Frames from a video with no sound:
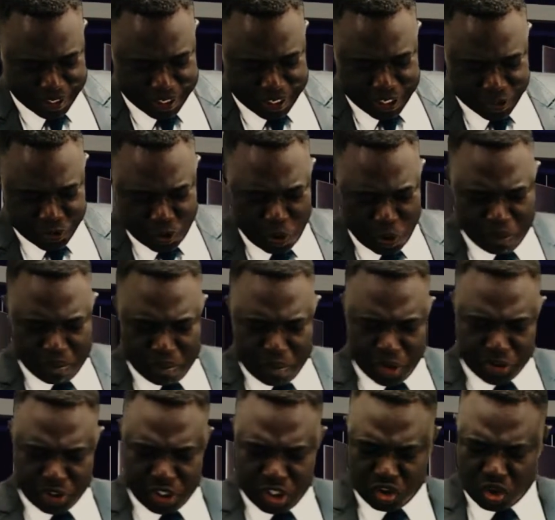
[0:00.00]
So
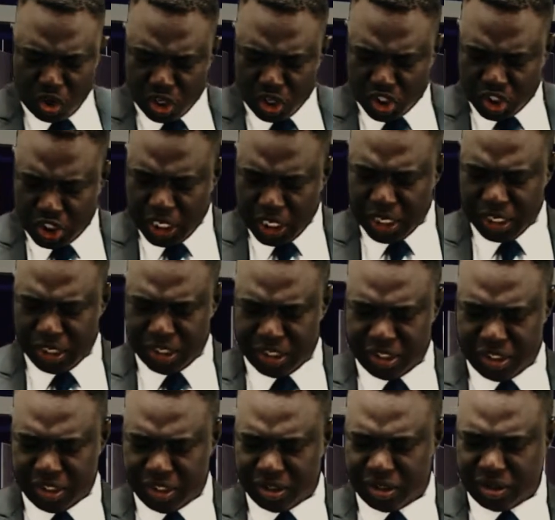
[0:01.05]
Moses saw change
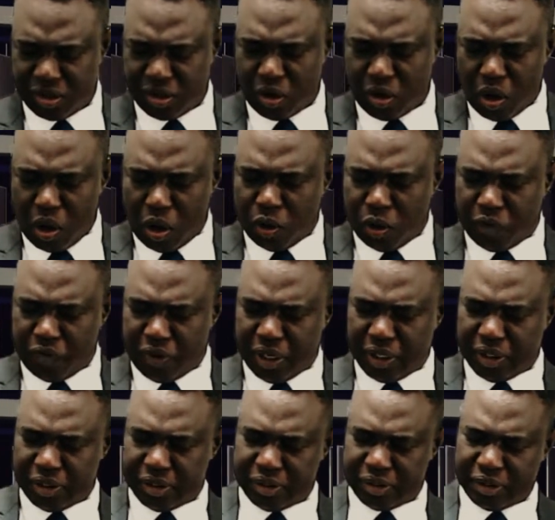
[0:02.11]
all over.
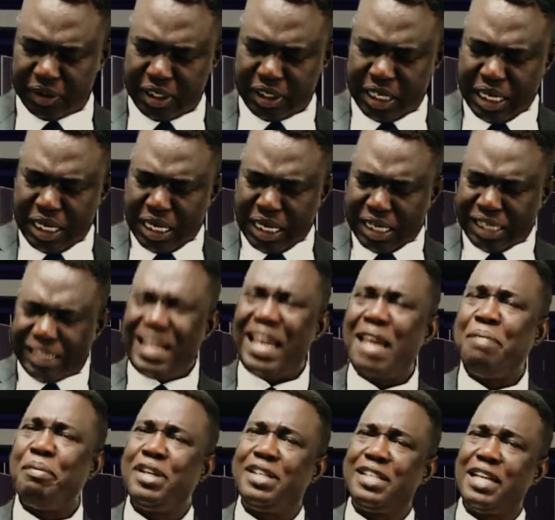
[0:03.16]
Let
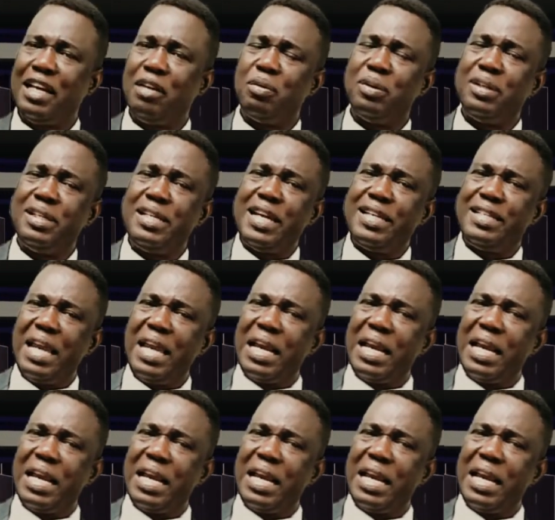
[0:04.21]
me tell you, there's a